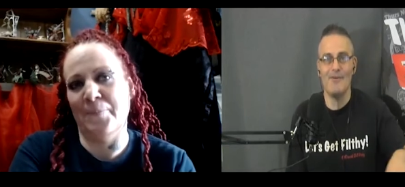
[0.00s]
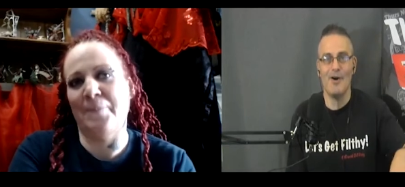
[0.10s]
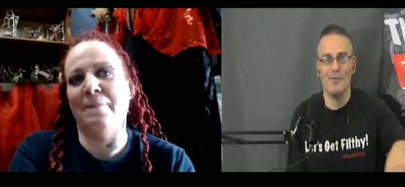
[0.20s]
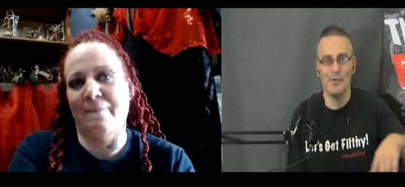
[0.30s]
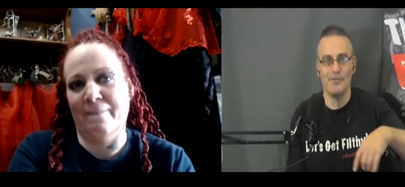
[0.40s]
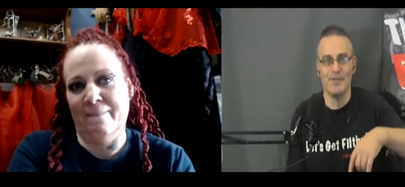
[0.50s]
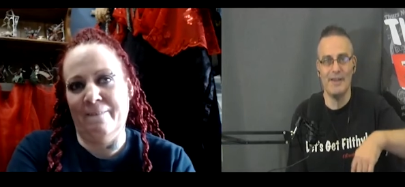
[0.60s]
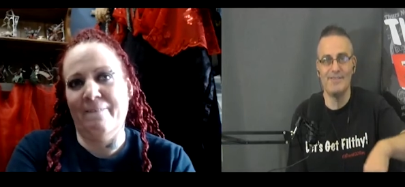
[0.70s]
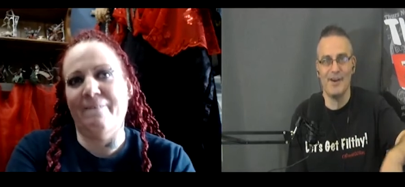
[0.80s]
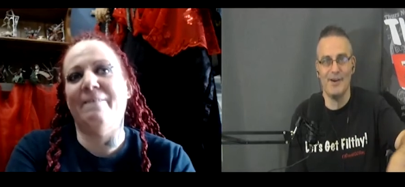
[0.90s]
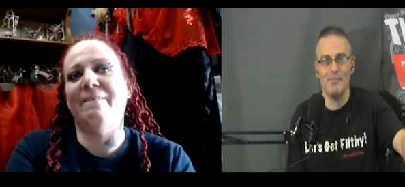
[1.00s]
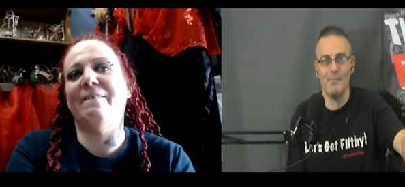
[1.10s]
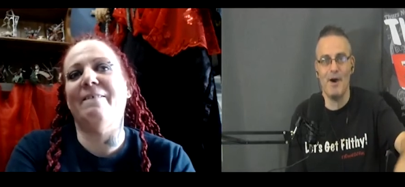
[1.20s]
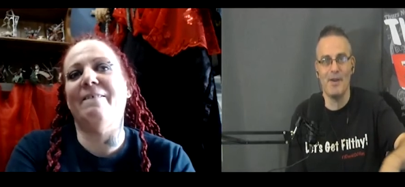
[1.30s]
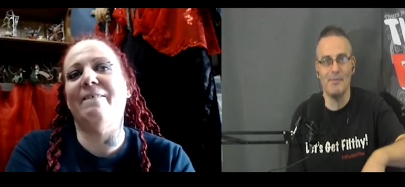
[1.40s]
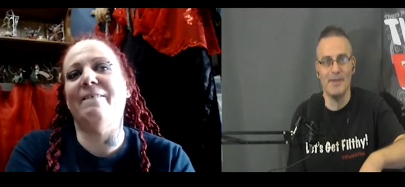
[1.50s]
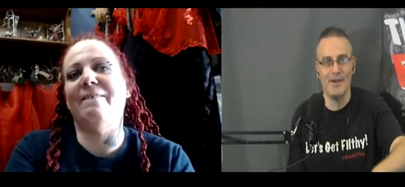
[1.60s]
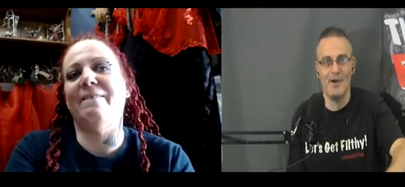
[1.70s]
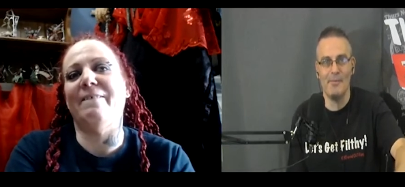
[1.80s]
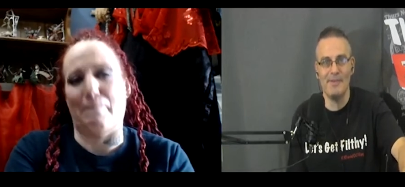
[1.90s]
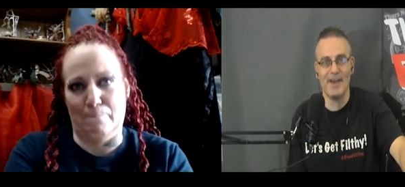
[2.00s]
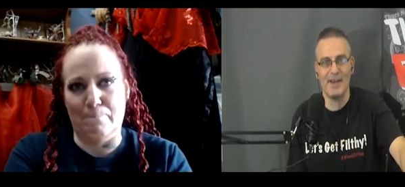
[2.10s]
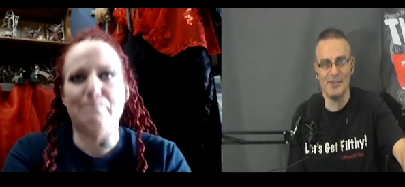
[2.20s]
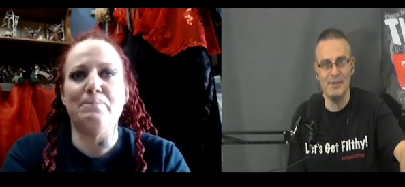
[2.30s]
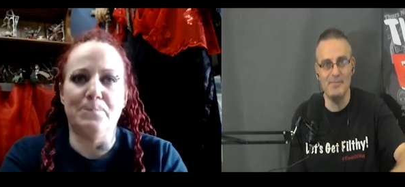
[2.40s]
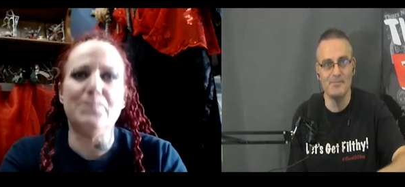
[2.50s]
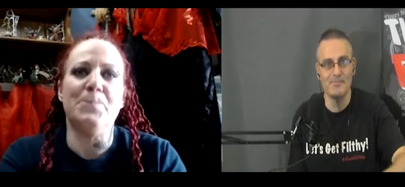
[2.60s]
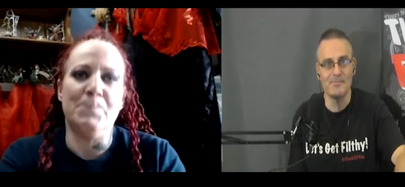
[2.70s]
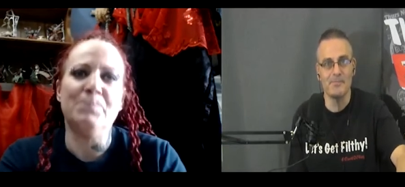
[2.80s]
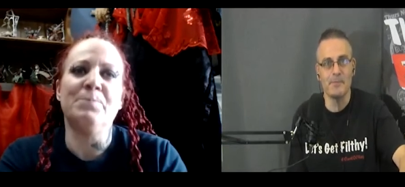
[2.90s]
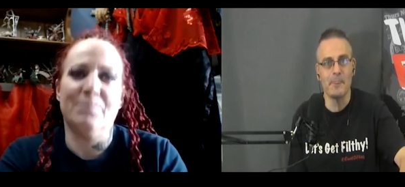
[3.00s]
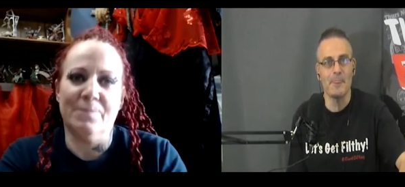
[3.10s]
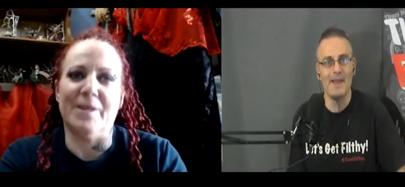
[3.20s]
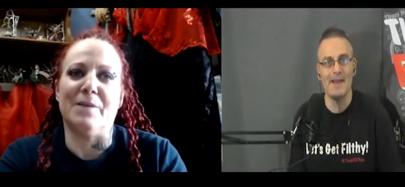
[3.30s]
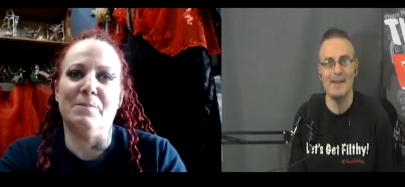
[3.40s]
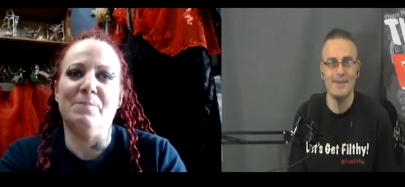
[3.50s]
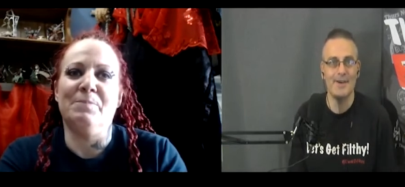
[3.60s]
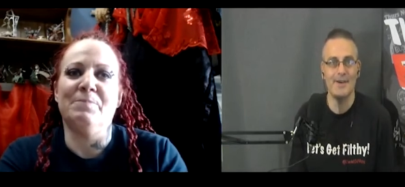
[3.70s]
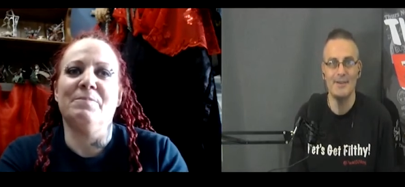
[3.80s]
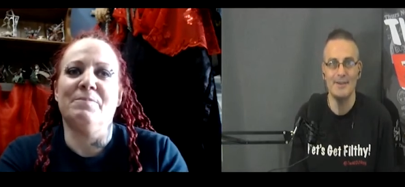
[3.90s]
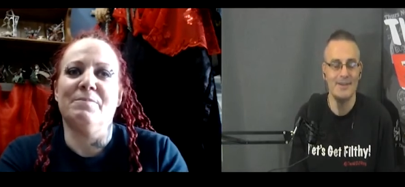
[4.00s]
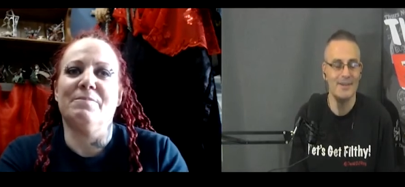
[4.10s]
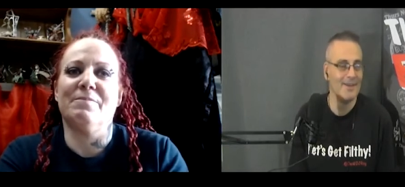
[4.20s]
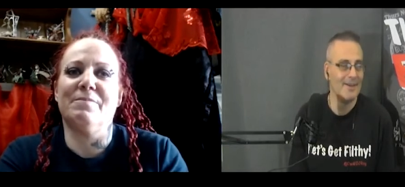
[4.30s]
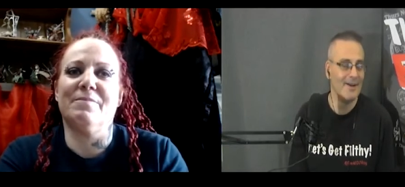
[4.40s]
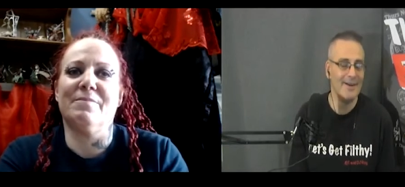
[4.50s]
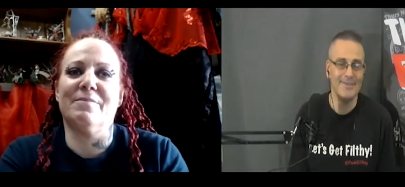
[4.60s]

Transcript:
Speaker 1: all those links on the bottom in the comment yep. section. And uh, all right,